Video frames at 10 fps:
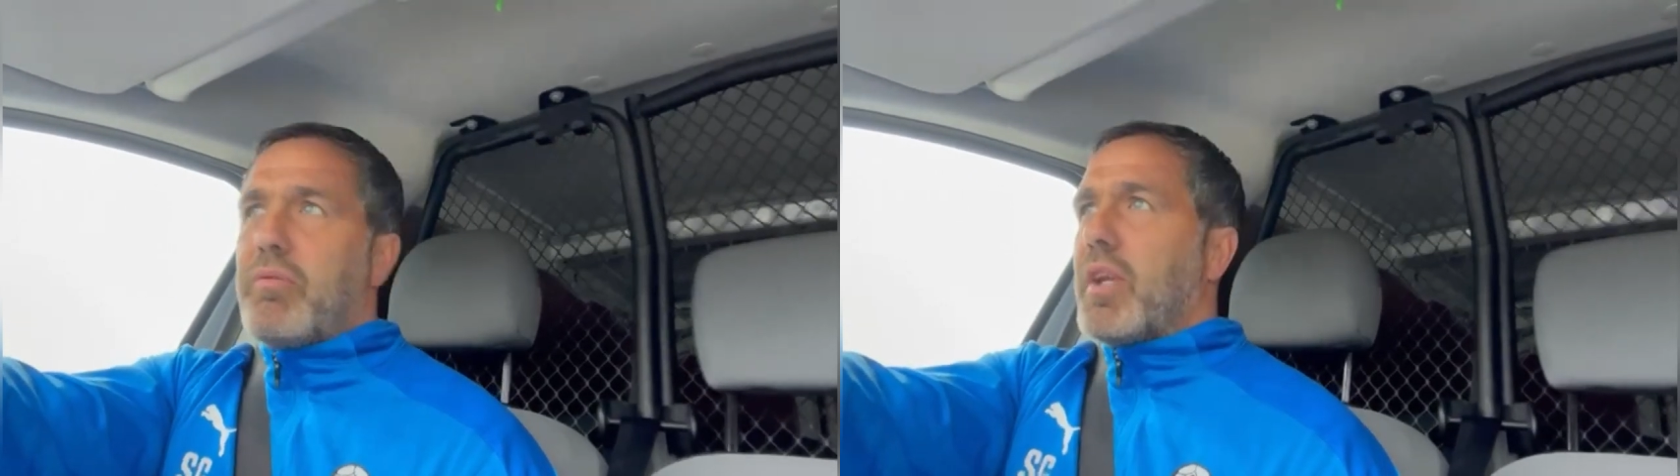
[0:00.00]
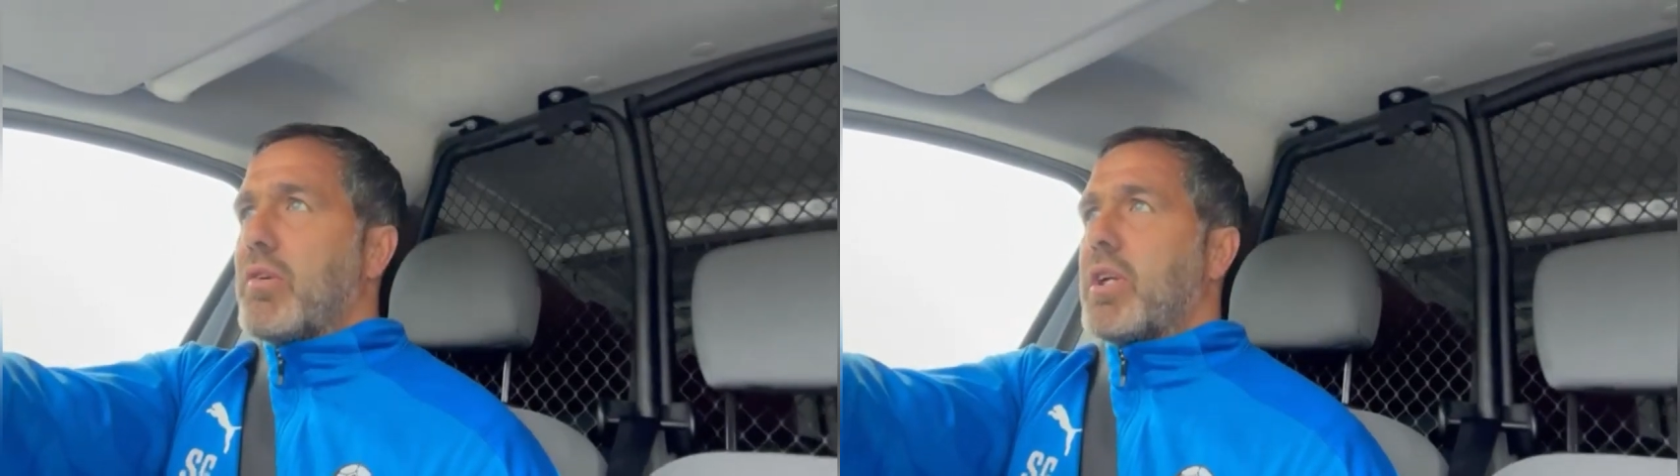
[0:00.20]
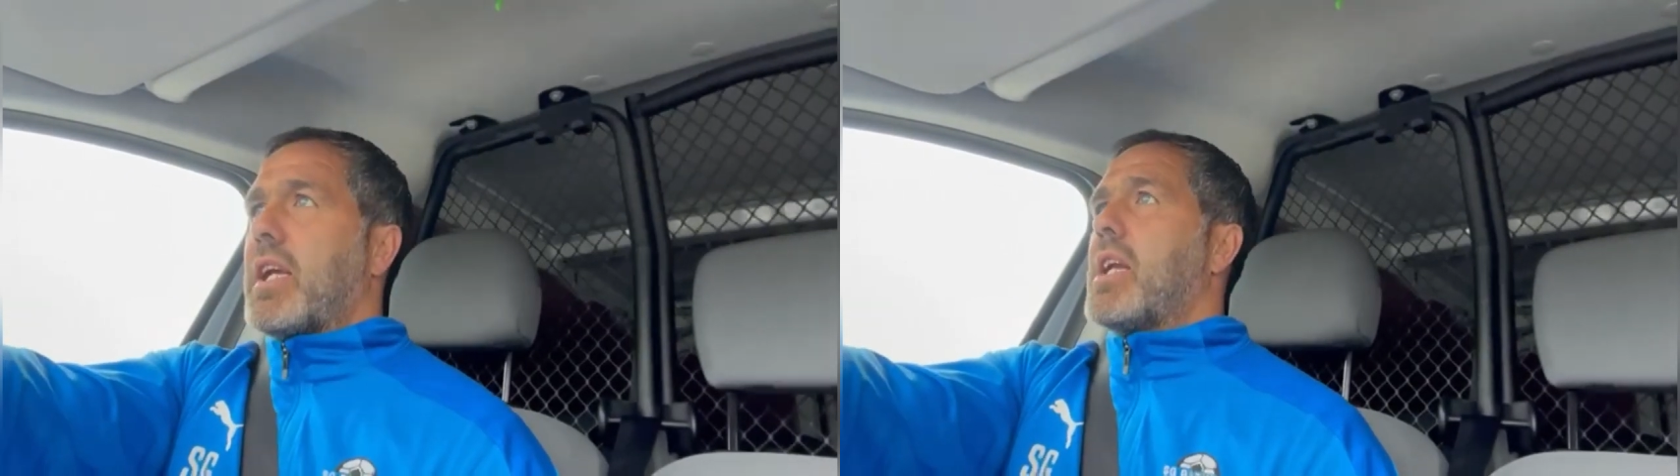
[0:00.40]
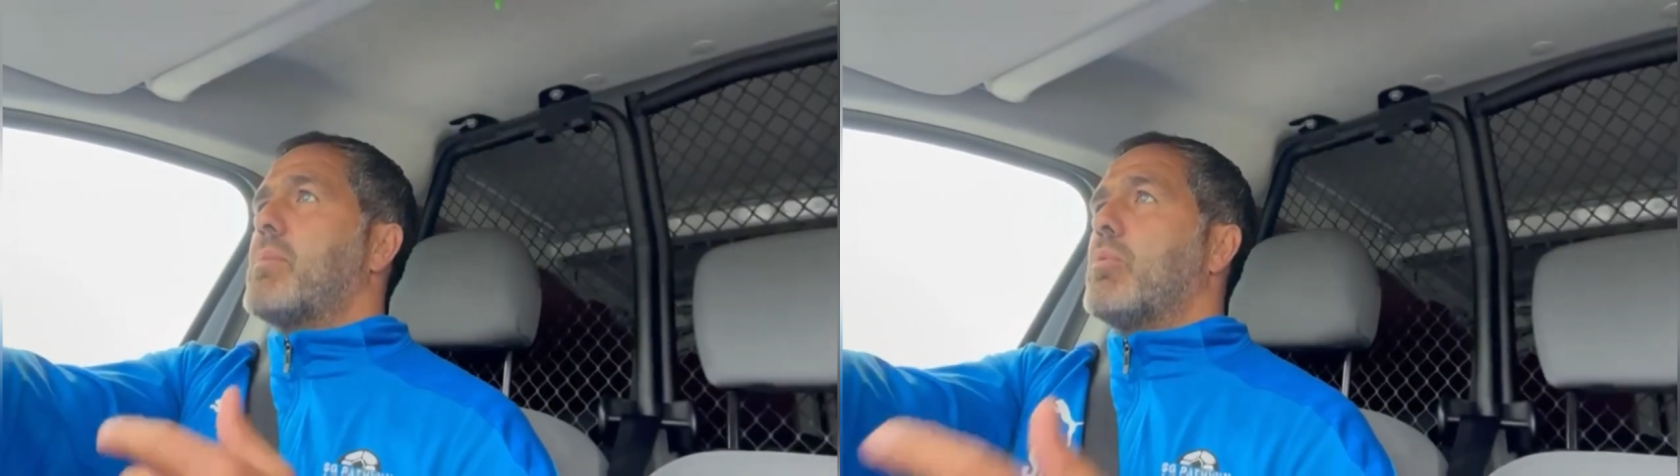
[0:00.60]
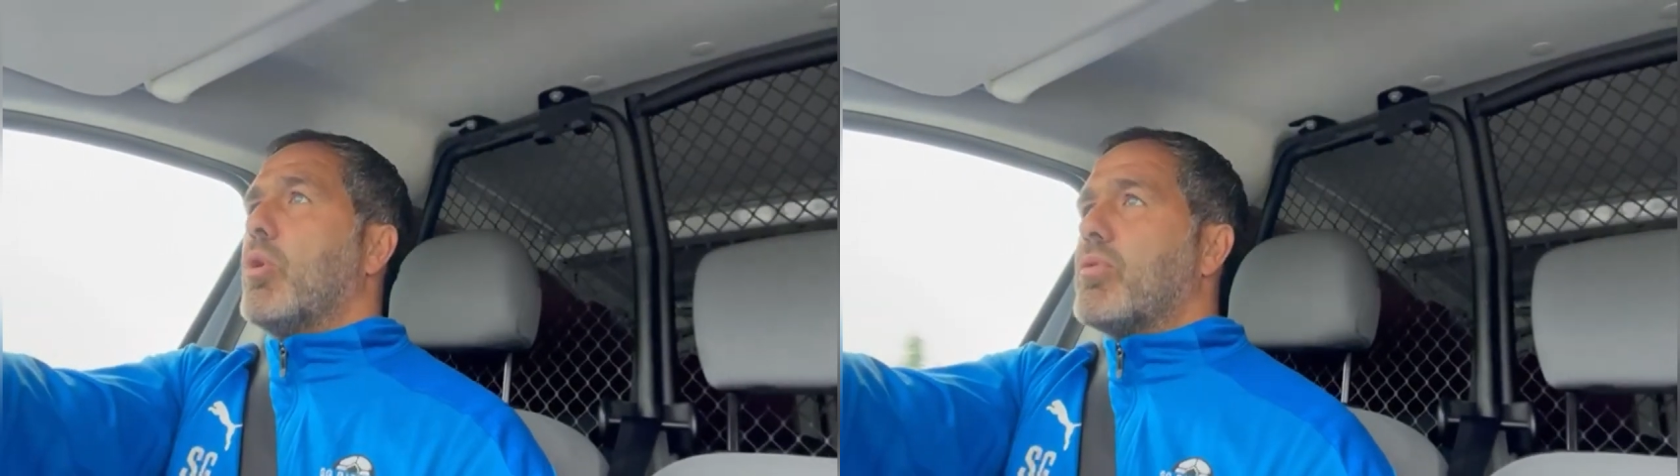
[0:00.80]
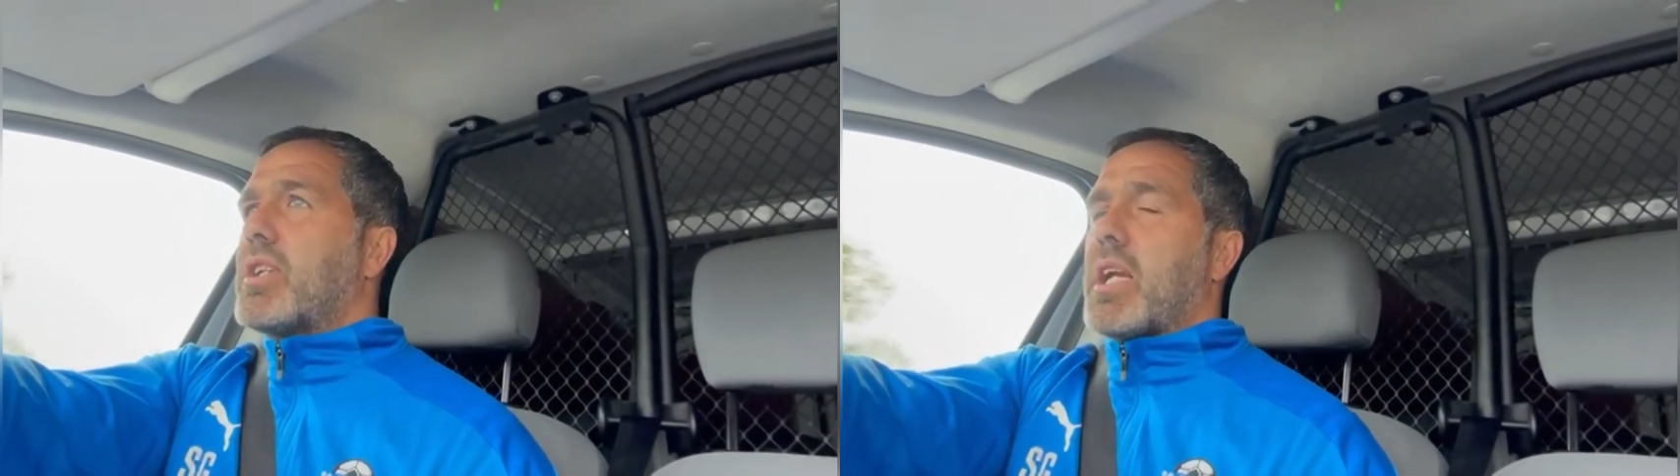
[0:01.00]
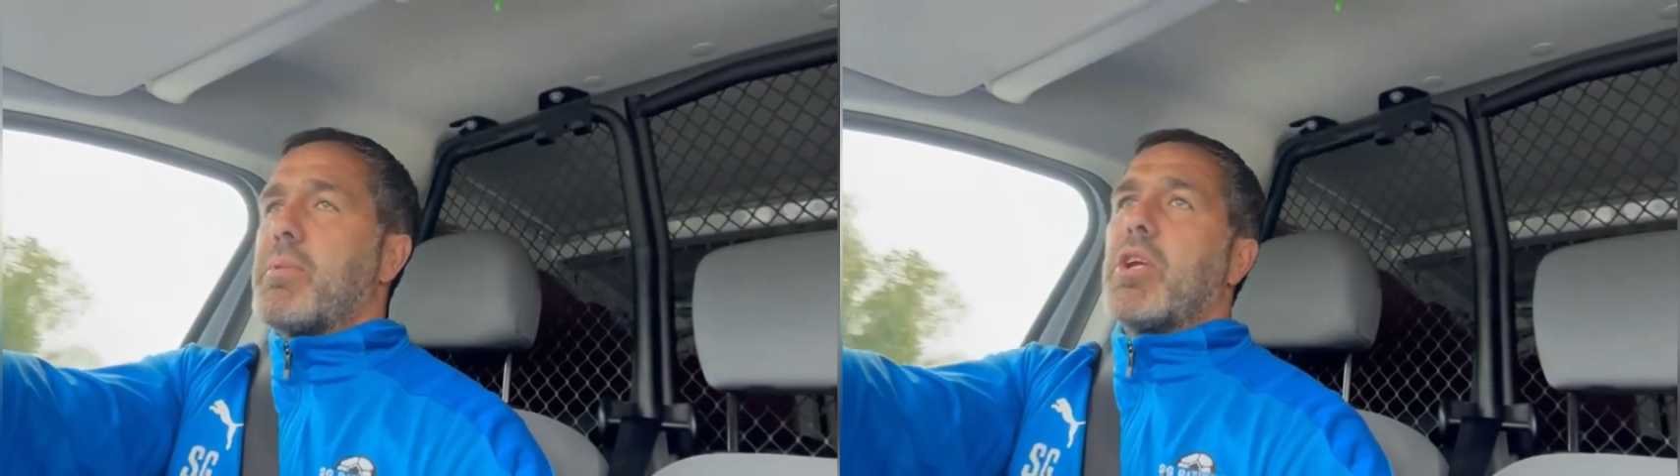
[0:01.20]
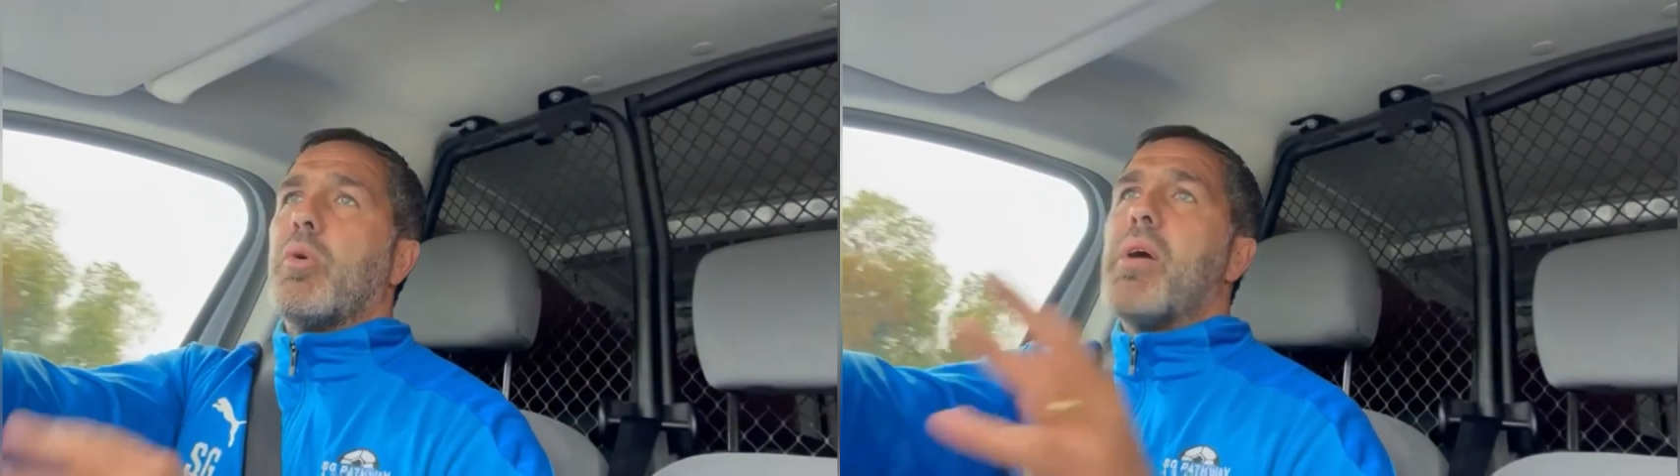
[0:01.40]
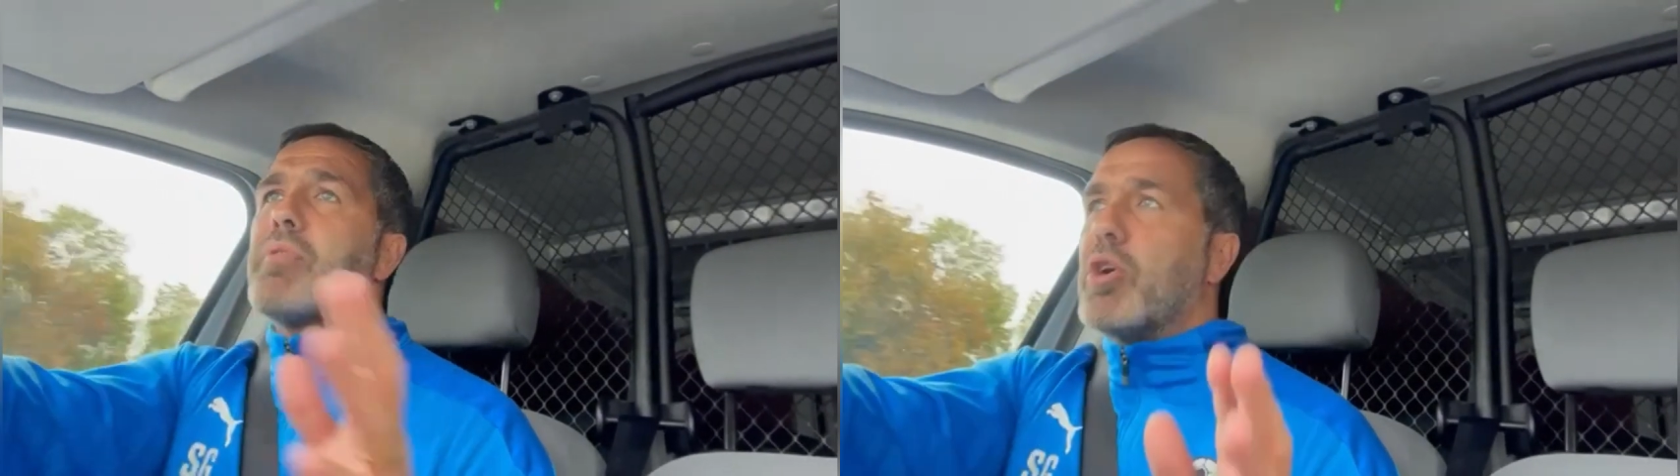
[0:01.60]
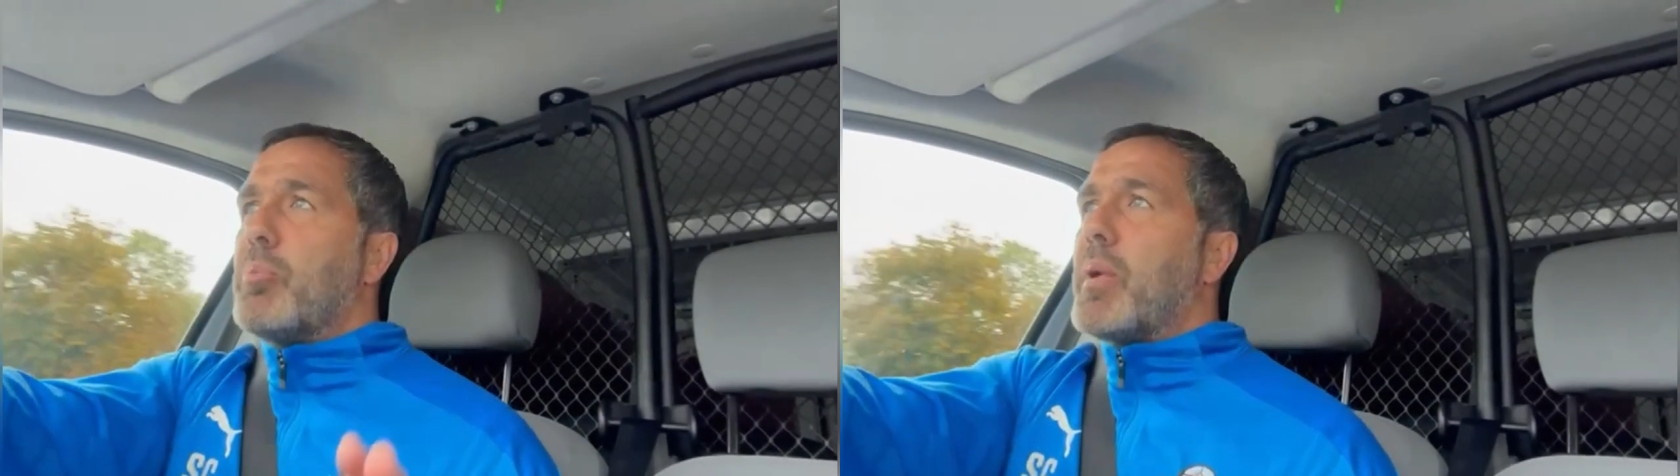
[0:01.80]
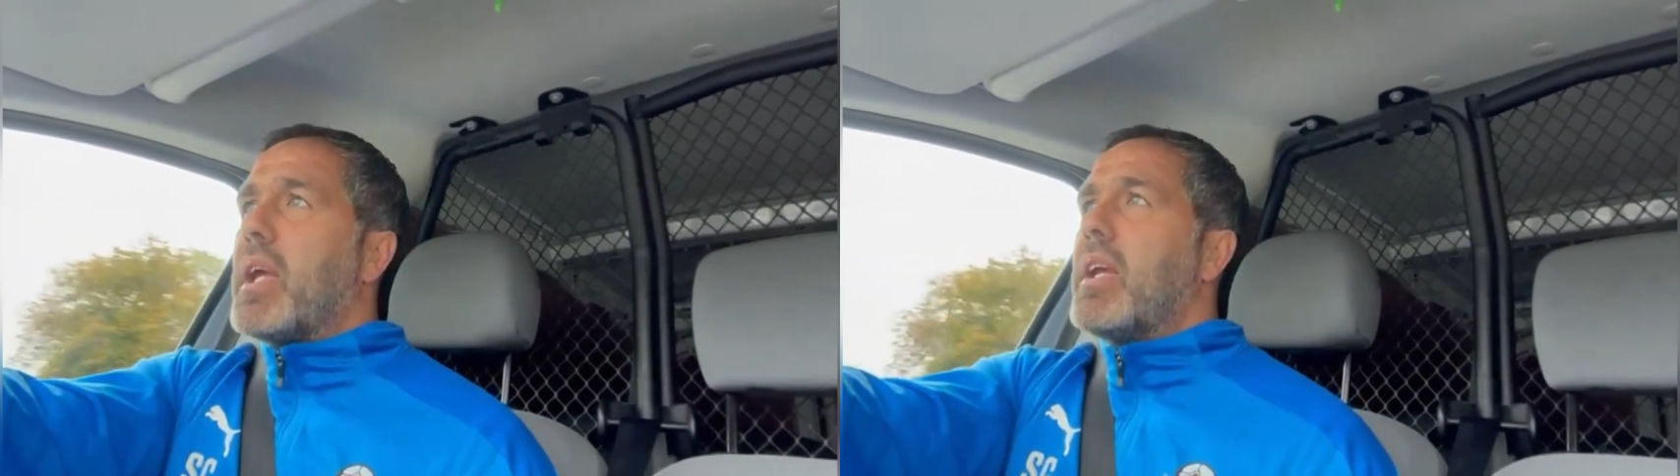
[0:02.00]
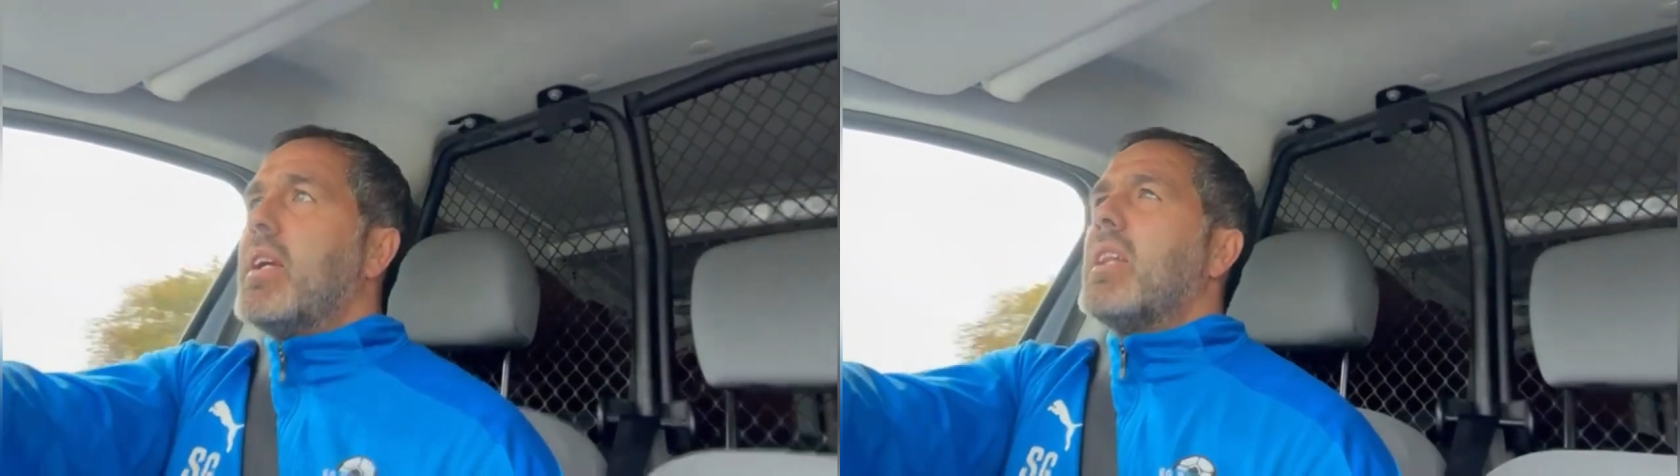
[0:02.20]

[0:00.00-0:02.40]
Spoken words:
Villa Academy, Wolves Academy, whoever it'll be,